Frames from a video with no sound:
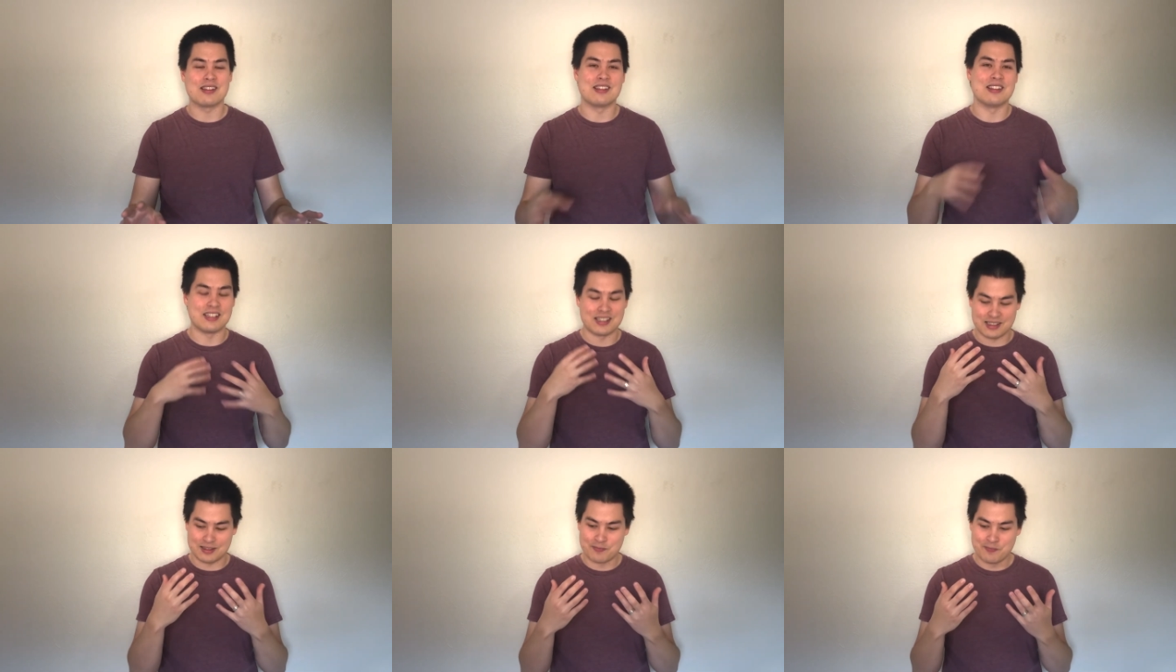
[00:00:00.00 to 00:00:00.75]

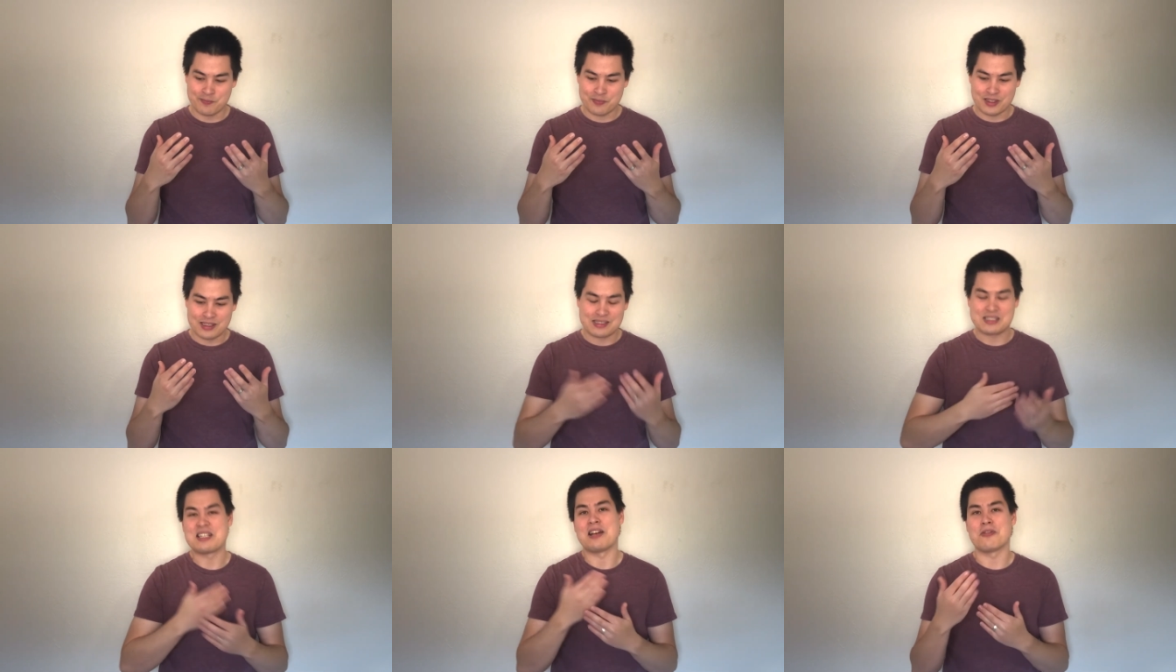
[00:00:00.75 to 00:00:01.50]
the
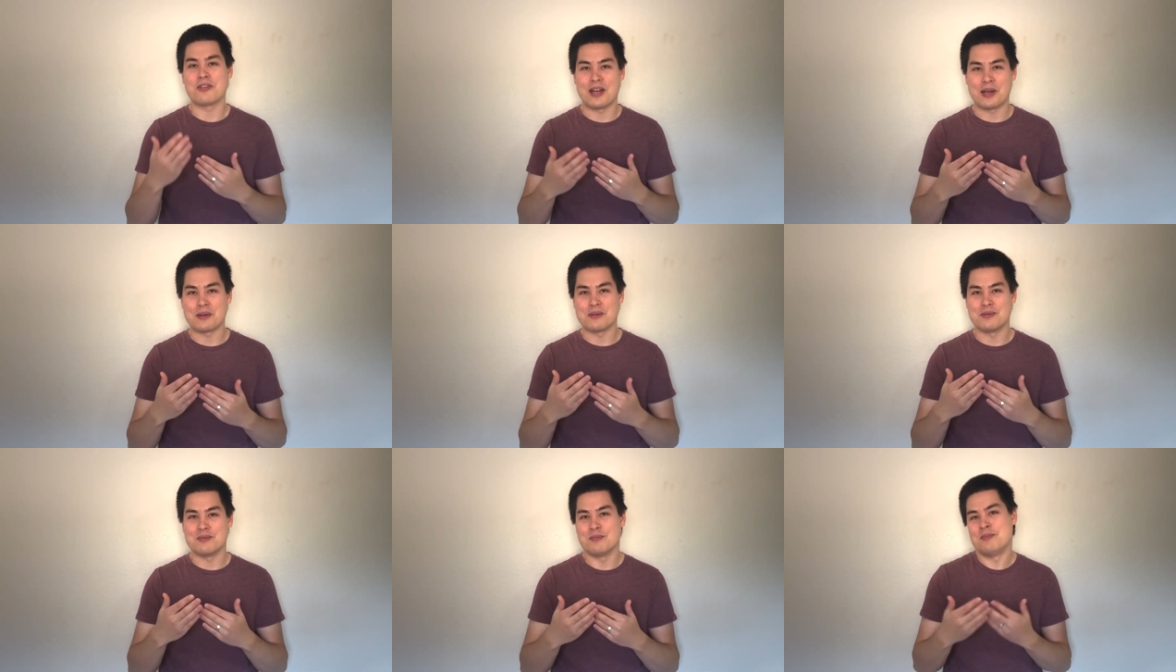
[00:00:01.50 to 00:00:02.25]
stuff that
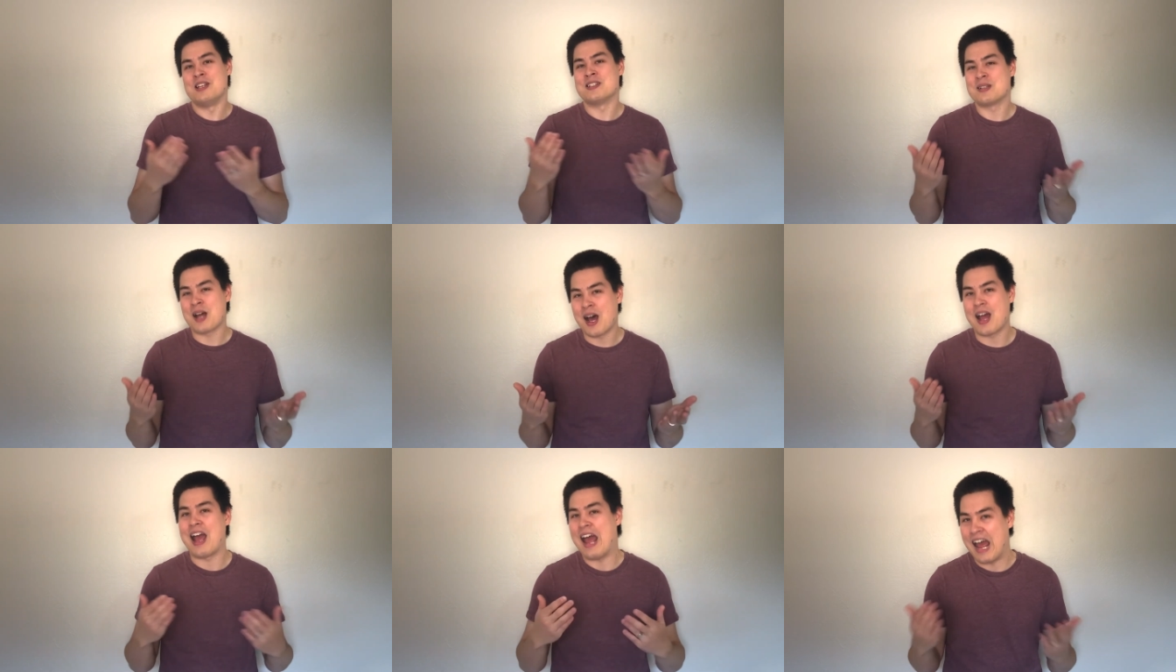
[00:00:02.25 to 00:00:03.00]
is
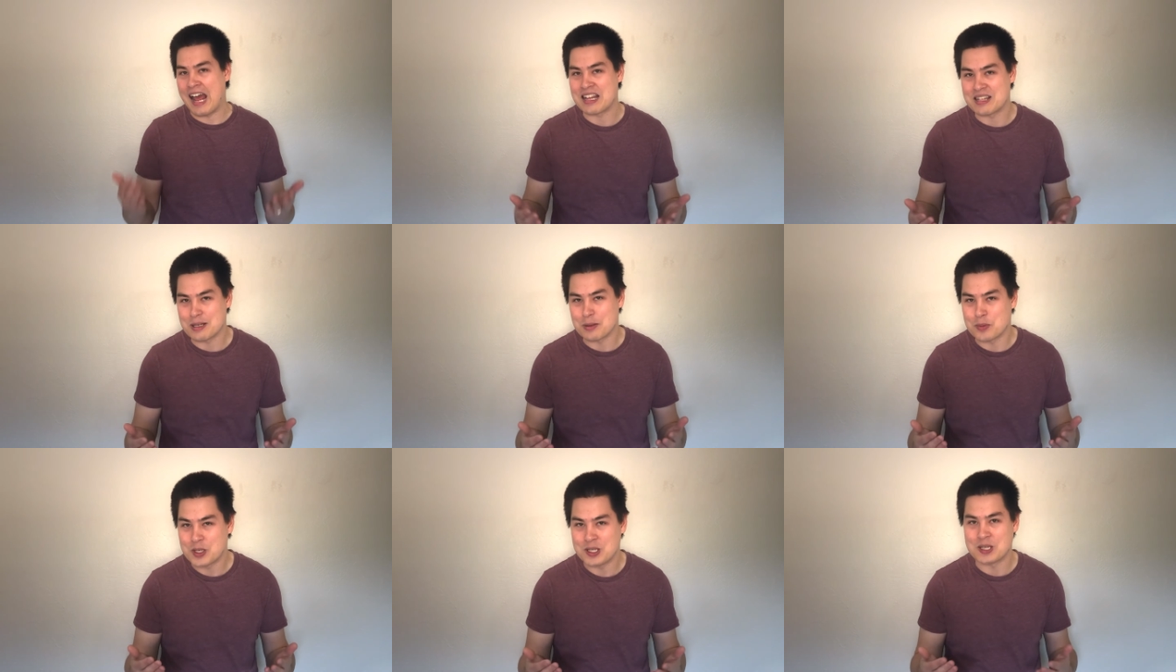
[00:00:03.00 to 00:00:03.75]
not as
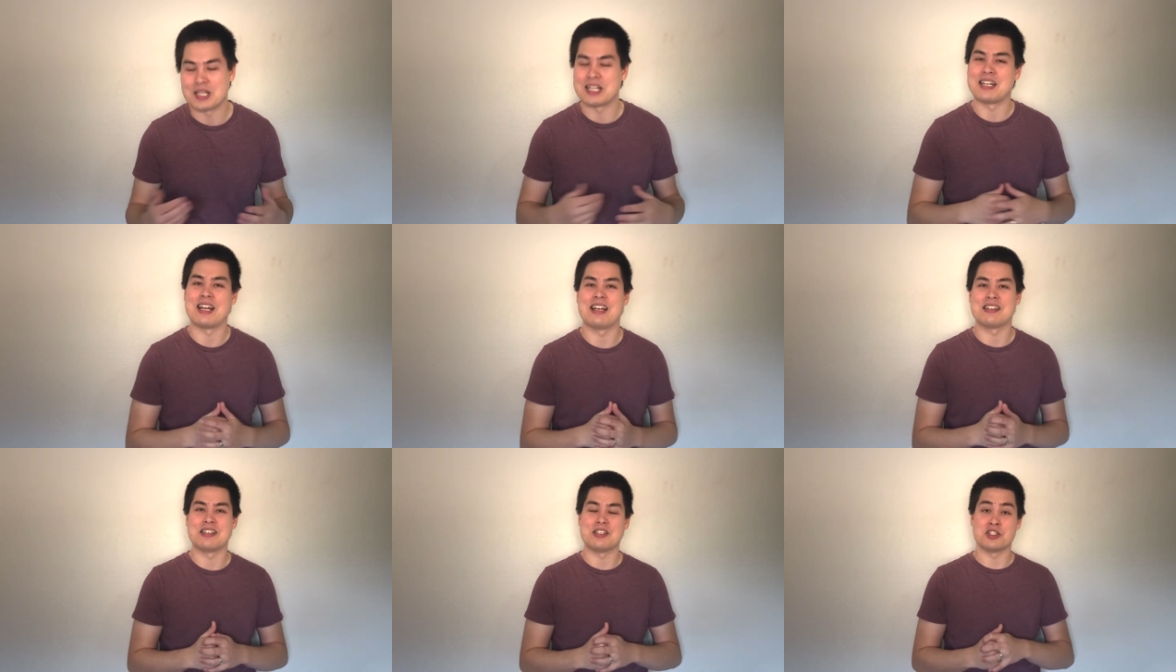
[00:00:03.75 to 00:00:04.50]
appealing and
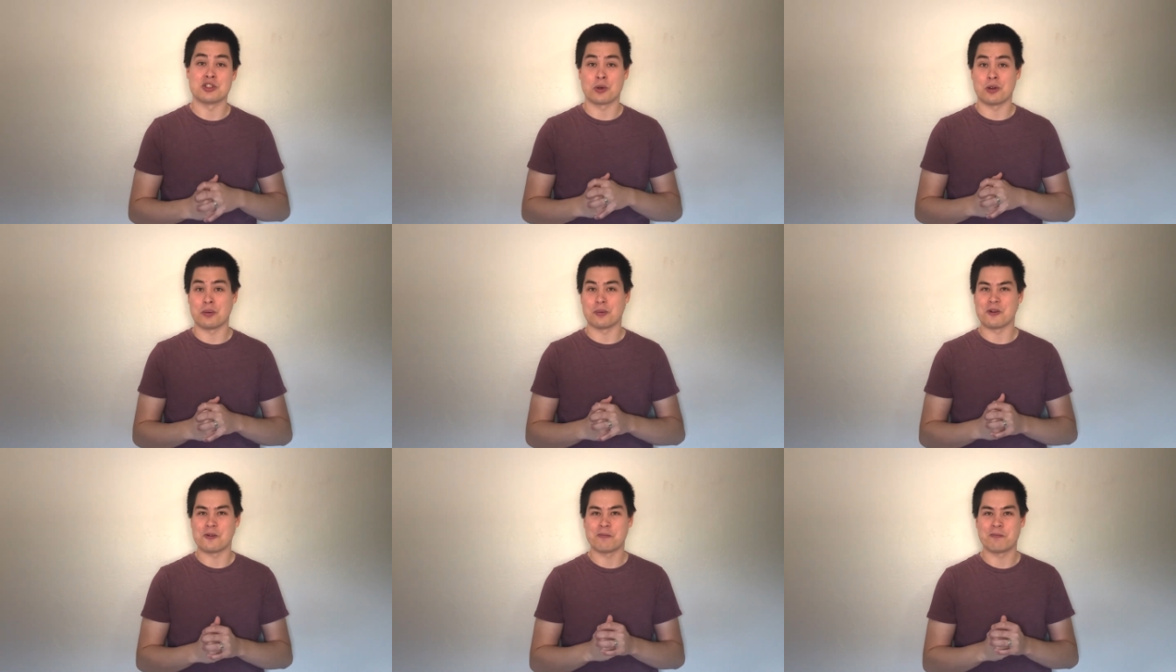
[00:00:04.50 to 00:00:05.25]
as
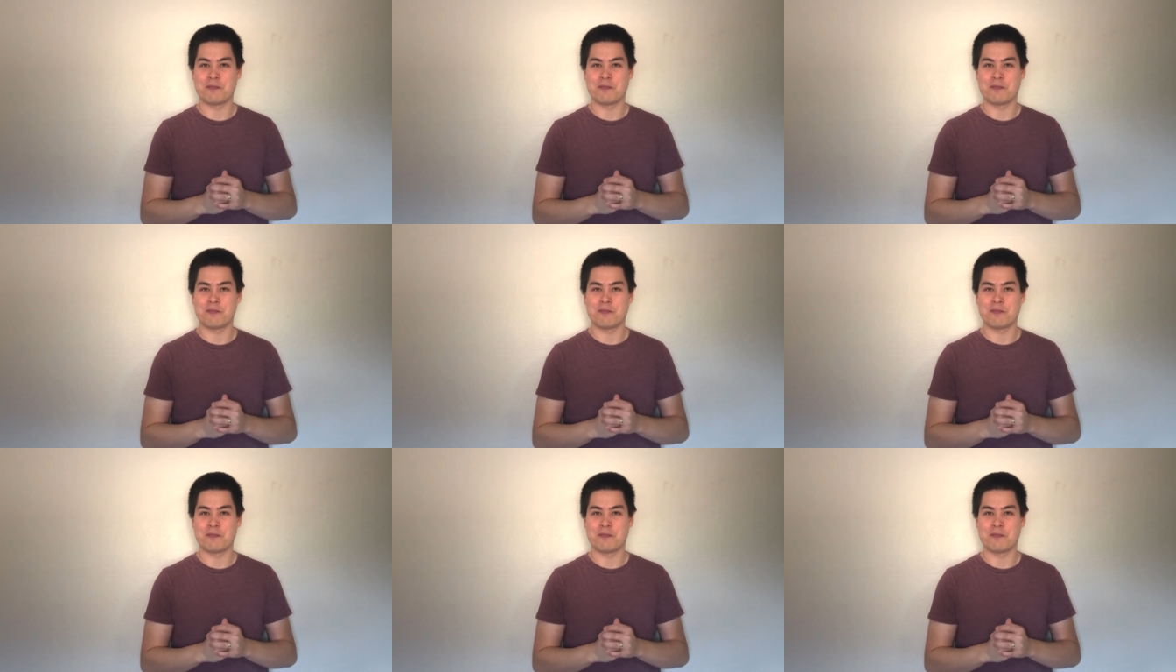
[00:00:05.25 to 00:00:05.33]
enjoyable.